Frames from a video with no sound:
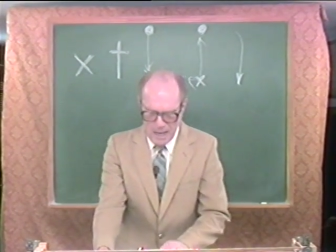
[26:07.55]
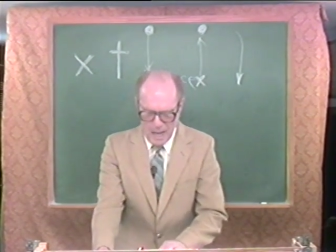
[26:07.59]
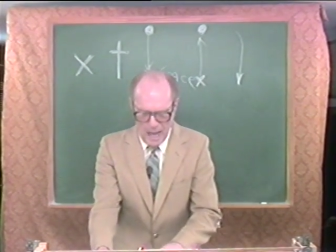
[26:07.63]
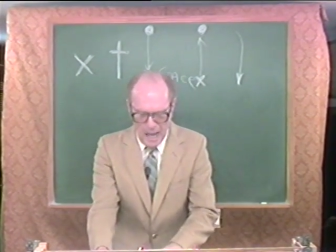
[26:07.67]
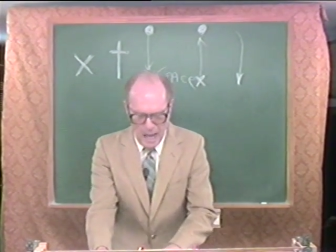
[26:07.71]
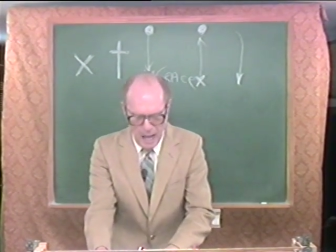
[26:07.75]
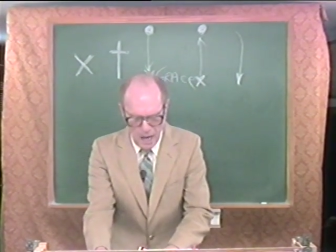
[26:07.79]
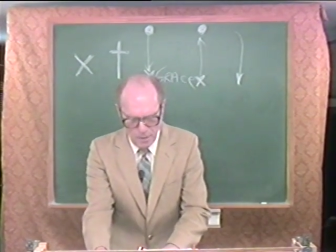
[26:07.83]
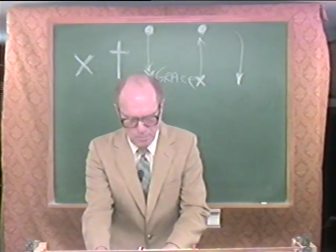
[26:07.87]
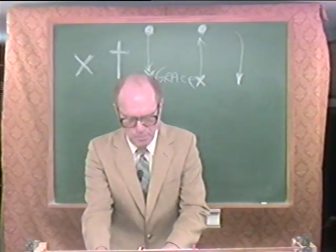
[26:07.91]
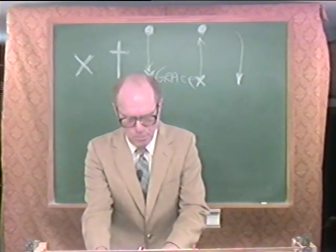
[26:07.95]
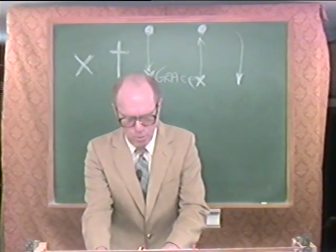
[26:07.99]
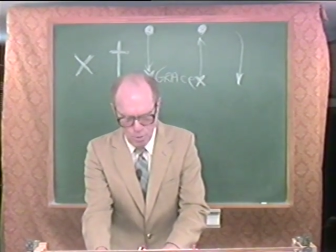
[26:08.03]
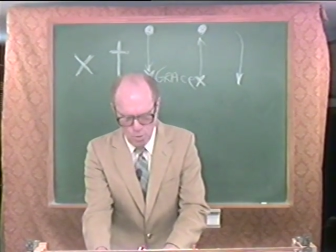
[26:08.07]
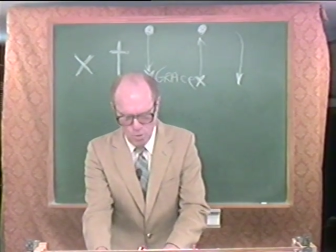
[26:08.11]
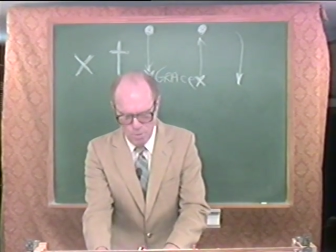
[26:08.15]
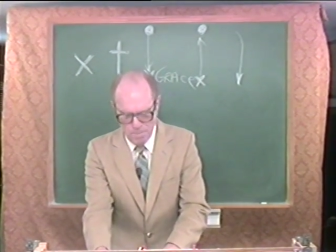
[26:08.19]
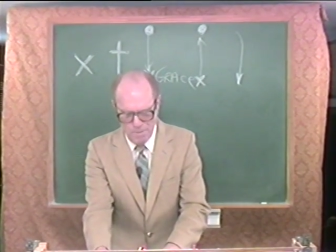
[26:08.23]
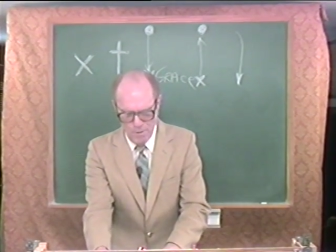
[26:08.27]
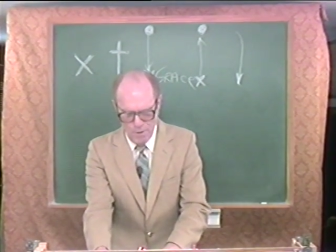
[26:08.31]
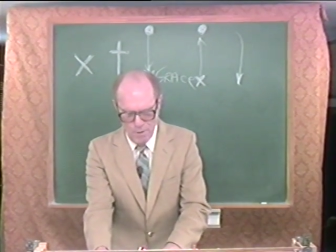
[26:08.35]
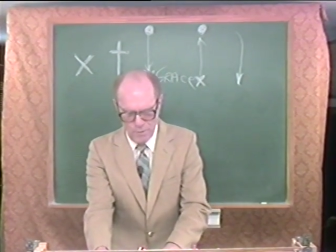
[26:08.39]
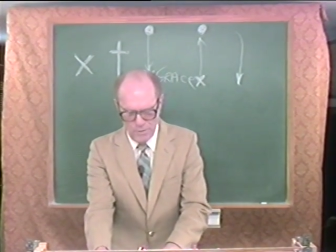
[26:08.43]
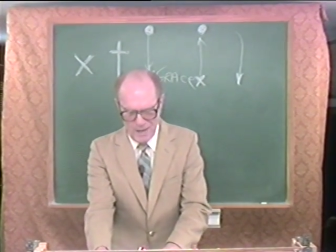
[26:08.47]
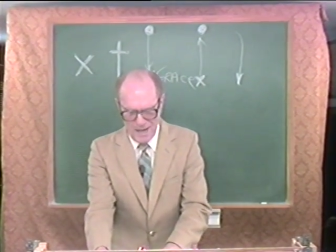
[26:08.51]
I'll pour
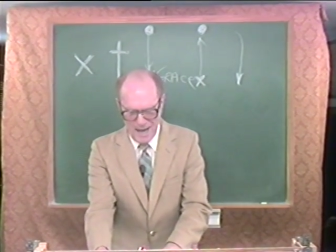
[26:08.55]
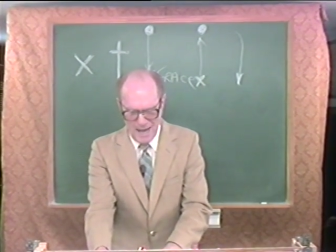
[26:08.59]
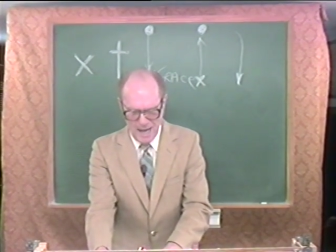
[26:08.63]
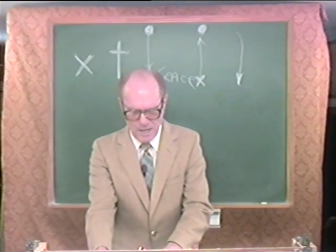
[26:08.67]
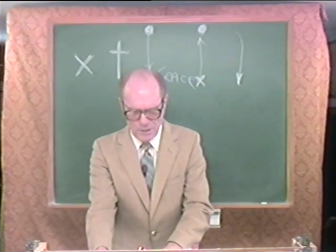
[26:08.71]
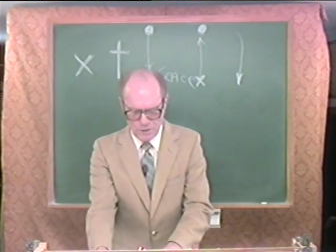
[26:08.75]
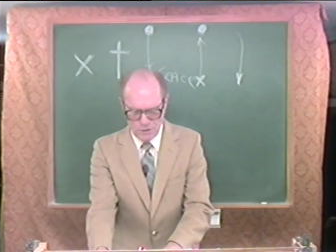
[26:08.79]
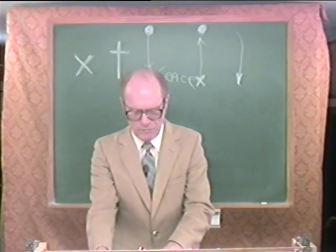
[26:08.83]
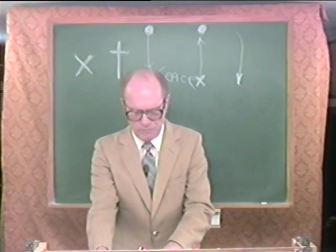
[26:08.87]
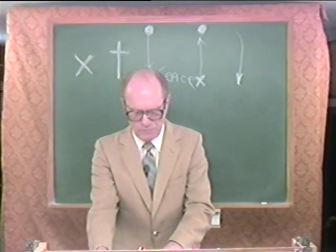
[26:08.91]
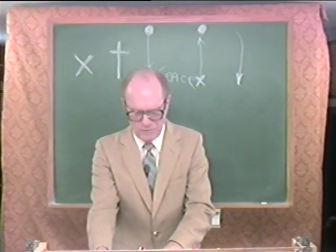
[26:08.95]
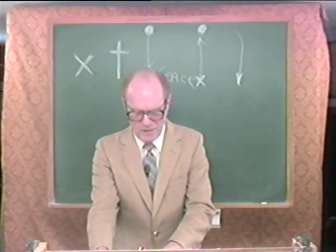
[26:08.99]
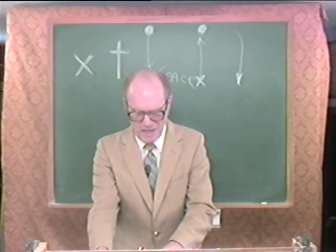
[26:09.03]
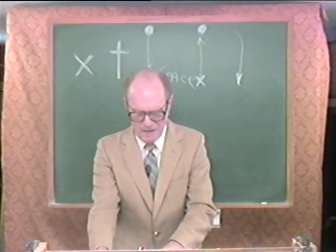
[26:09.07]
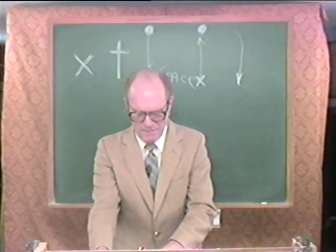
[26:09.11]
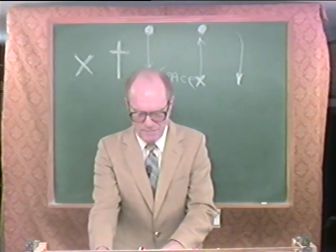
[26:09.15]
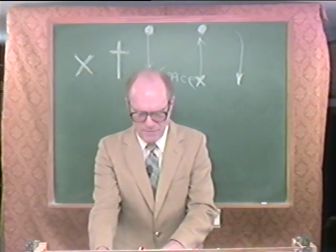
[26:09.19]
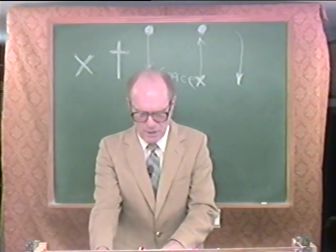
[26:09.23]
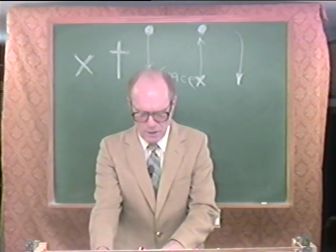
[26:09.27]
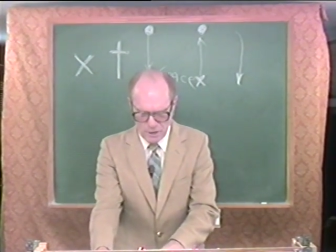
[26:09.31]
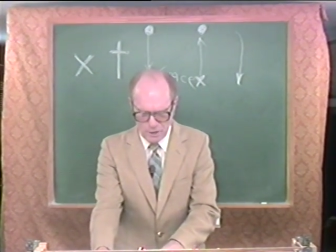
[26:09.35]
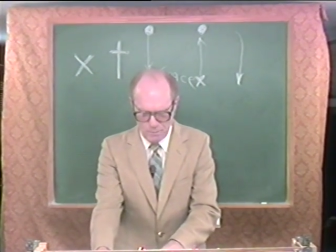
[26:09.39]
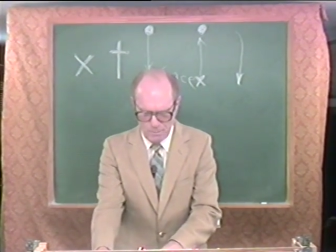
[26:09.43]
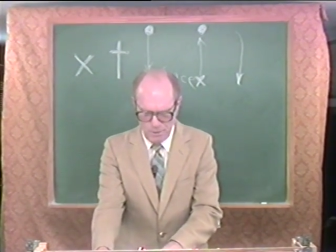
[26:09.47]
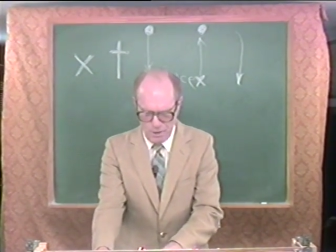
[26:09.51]
upon the house of
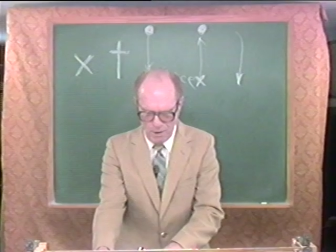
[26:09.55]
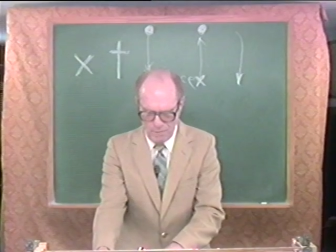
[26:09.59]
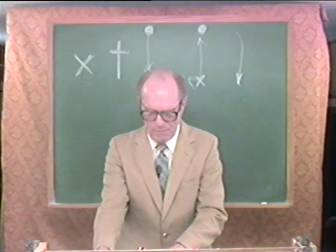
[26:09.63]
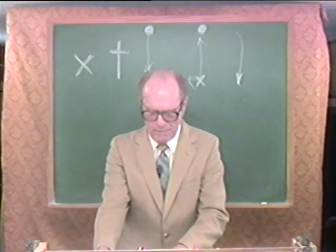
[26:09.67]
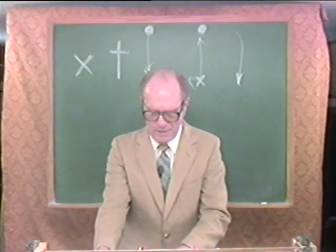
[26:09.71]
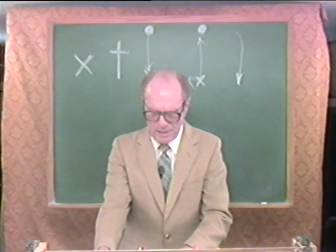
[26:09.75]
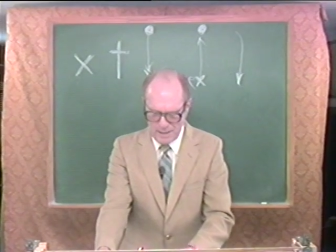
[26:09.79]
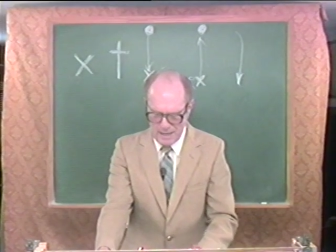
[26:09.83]
David and upon the